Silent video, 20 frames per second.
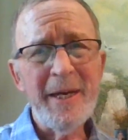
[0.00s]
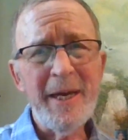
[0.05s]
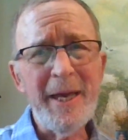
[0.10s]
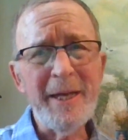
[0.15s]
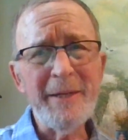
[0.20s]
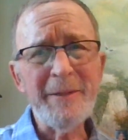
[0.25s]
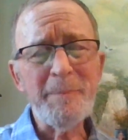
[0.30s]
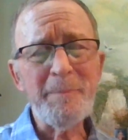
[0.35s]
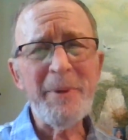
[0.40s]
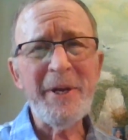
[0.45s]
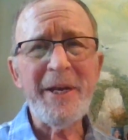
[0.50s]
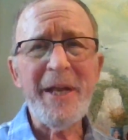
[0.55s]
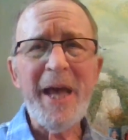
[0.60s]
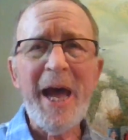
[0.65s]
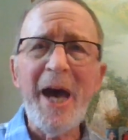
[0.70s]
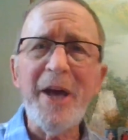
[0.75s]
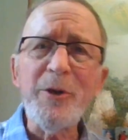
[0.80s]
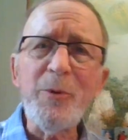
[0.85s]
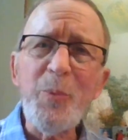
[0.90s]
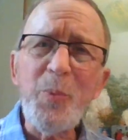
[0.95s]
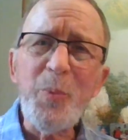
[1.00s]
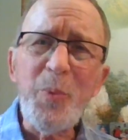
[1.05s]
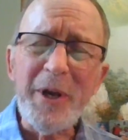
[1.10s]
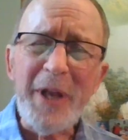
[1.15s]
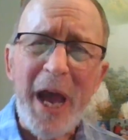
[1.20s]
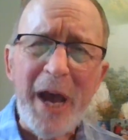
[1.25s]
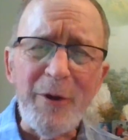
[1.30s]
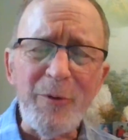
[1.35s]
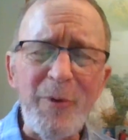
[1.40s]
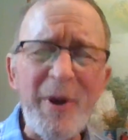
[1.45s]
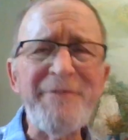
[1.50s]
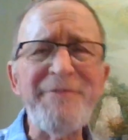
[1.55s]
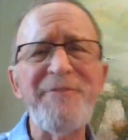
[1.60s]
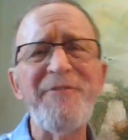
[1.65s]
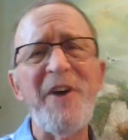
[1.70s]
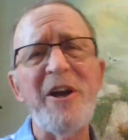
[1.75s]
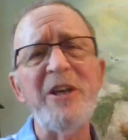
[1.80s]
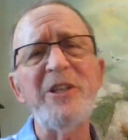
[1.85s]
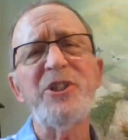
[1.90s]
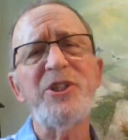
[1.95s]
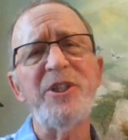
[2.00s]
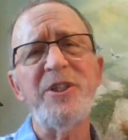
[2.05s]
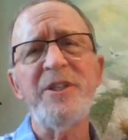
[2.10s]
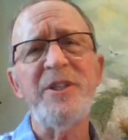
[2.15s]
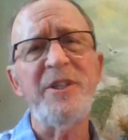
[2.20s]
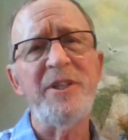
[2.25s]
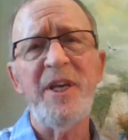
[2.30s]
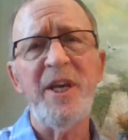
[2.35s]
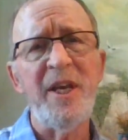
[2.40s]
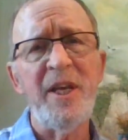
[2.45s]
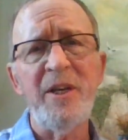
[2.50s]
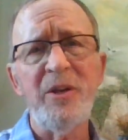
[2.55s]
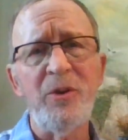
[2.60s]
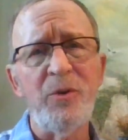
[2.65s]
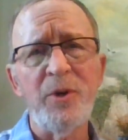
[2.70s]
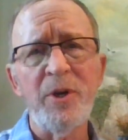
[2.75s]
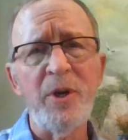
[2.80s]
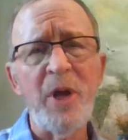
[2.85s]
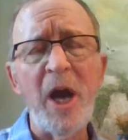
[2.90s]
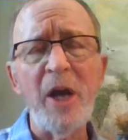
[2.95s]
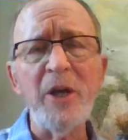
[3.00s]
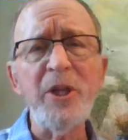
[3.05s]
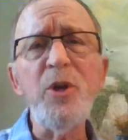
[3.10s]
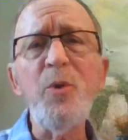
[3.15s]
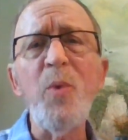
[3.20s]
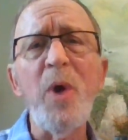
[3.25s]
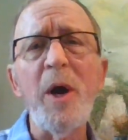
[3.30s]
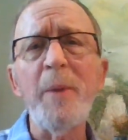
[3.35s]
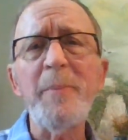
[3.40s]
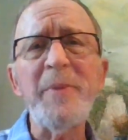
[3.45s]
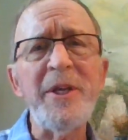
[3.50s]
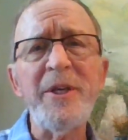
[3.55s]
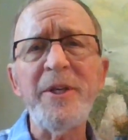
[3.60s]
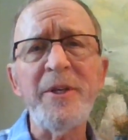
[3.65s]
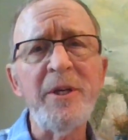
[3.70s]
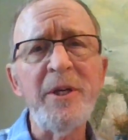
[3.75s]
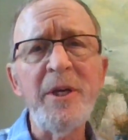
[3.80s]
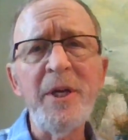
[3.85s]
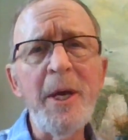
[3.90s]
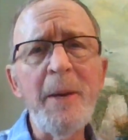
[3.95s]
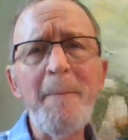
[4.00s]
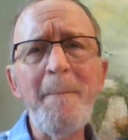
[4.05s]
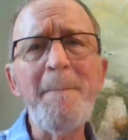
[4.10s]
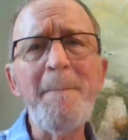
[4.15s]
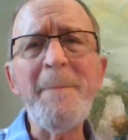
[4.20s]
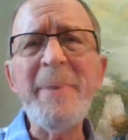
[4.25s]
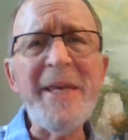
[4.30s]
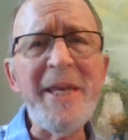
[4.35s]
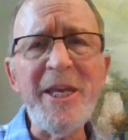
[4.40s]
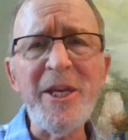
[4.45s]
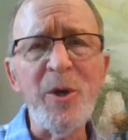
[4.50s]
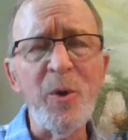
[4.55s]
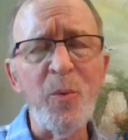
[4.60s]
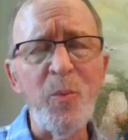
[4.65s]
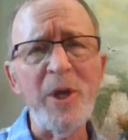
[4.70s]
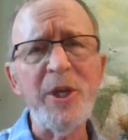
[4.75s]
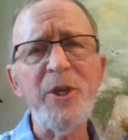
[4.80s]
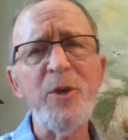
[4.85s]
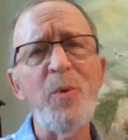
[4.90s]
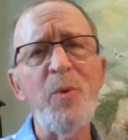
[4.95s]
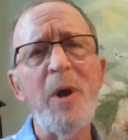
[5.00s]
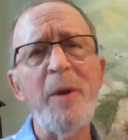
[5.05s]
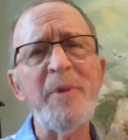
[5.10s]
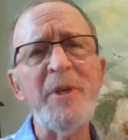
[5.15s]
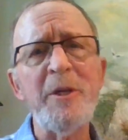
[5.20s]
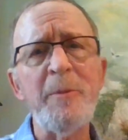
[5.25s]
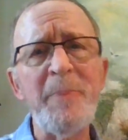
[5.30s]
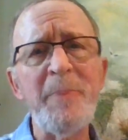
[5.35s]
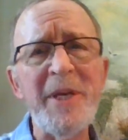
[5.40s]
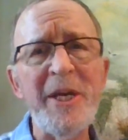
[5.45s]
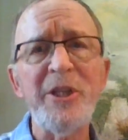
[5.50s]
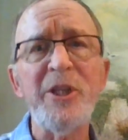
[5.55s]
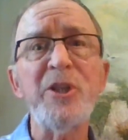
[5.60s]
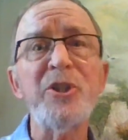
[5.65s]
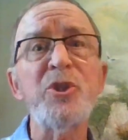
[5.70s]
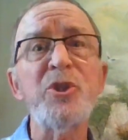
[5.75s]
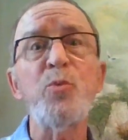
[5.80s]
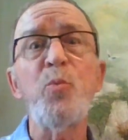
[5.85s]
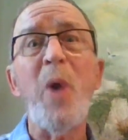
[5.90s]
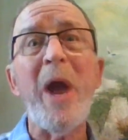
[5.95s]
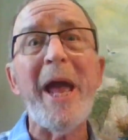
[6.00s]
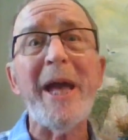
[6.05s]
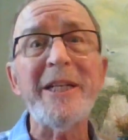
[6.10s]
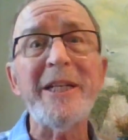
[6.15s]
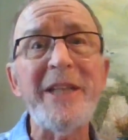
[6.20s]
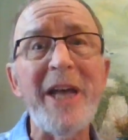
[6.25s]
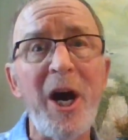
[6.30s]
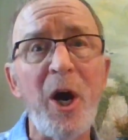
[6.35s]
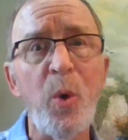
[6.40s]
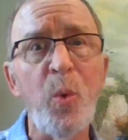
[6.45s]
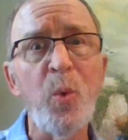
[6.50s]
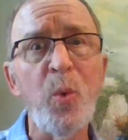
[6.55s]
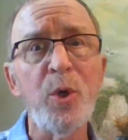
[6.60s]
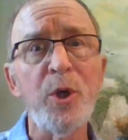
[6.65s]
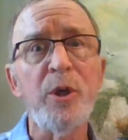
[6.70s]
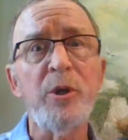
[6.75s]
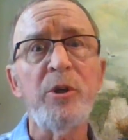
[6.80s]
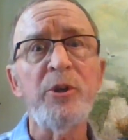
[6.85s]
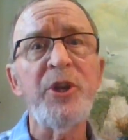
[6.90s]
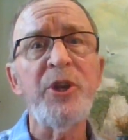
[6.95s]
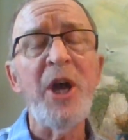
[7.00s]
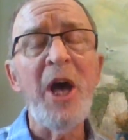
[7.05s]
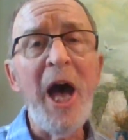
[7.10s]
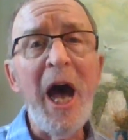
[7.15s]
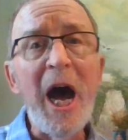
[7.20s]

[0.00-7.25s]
And but how do I function today, Lord? How do you want me to be, or what do you want me to be in this whacked out world?